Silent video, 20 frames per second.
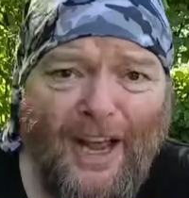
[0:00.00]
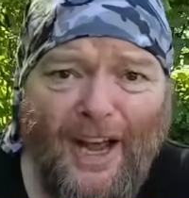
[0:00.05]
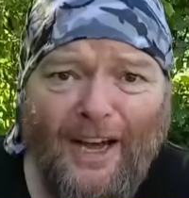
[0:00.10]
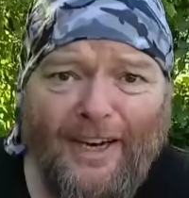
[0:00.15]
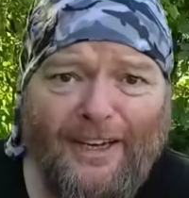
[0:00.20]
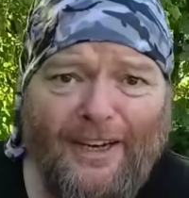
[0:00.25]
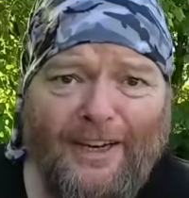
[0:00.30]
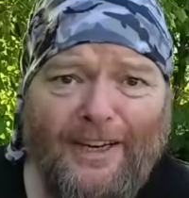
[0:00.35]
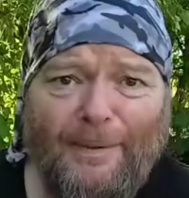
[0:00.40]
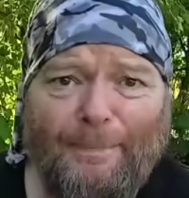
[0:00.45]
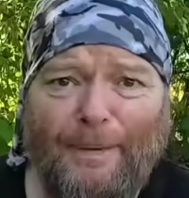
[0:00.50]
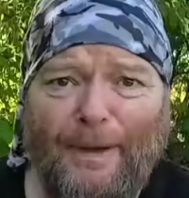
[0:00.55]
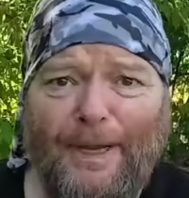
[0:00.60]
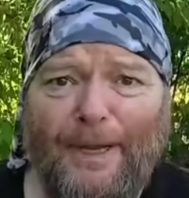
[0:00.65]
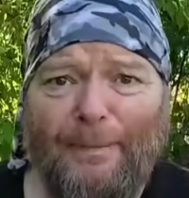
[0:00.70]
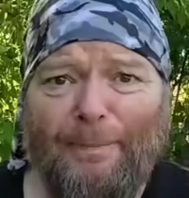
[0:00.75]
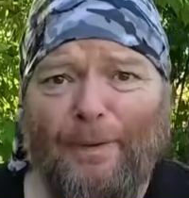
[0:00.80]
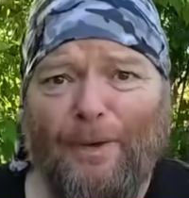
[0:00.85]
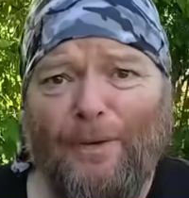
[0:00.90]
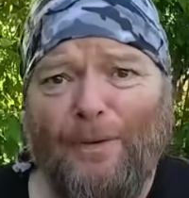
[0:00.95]
A lot of
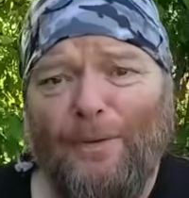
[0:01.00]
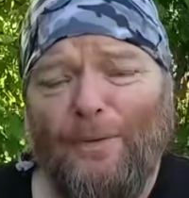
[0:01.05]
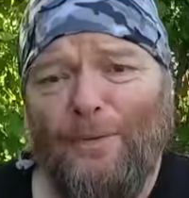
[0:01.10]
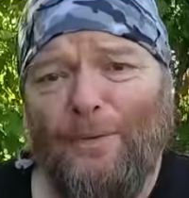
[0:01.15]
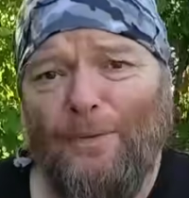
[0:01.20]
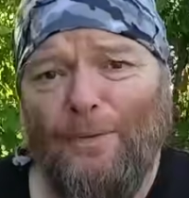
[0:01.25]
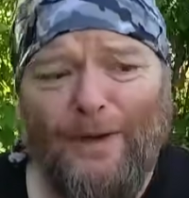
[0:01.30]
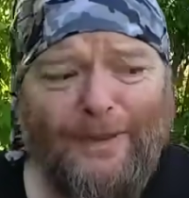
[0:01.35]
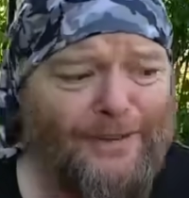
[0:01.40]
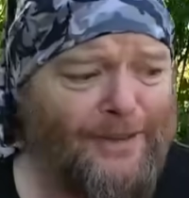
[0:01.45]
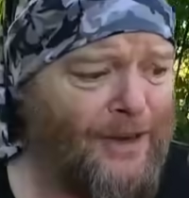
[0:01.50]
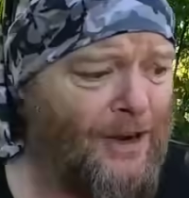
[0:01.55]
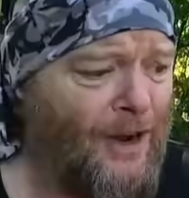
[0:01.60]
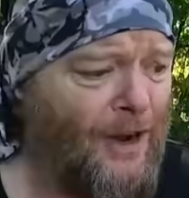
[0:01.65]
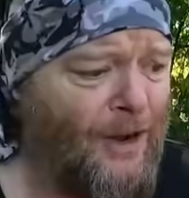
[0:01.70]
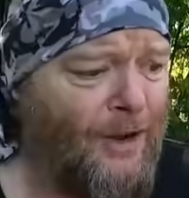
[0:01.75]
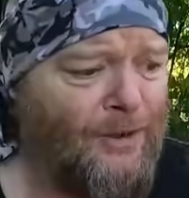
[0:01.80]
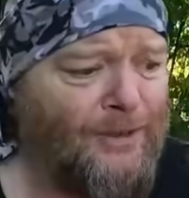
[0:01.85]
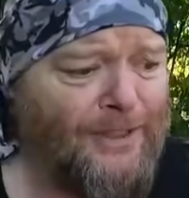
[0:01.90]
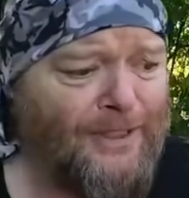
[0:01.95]
people, when they're
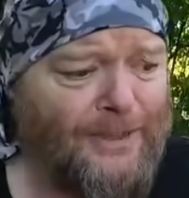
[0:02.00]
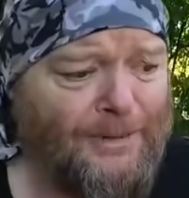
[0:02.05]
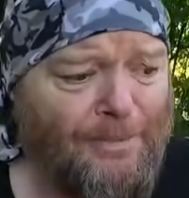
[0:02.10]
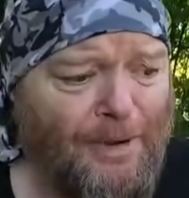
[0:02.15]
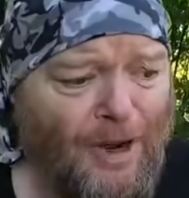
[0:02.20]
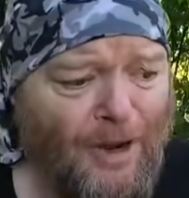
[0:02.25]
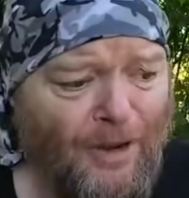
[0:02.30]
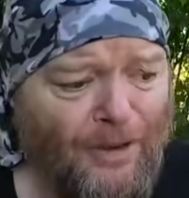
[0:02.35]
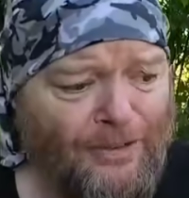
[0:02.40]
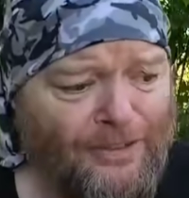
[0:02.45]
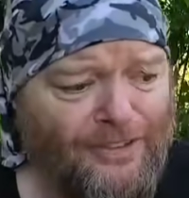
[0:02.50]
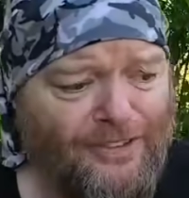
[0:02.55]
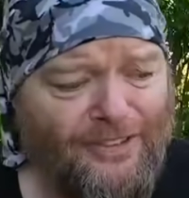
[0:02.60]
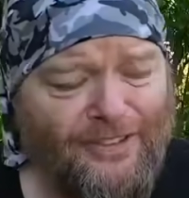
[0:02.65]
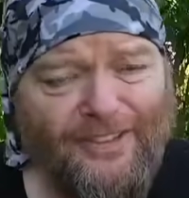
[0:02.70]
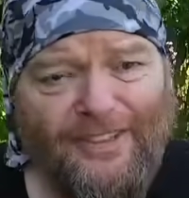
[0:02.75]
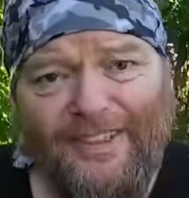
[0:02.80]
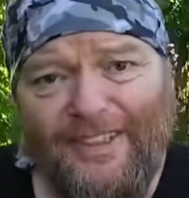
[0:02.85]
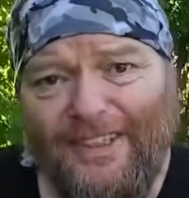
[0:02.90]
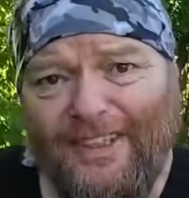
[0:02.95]
holding the
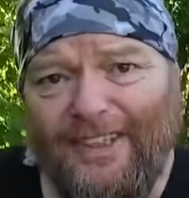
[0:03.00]
molds,